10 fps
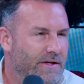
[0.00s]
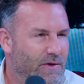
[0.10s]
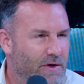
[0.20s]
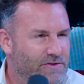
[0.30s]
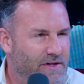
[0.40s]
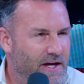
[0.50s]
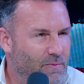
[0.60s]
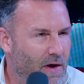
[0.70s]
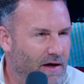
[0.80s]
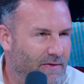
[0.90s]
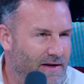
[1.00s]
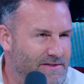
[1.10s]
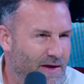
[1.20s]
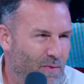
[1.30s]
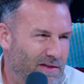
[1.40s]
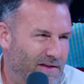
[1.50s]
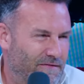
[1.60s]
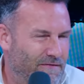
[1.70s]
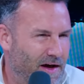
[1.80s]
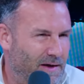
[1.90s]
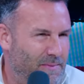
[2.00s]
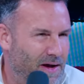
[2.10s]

You want your kid walking around saying, What the fuck,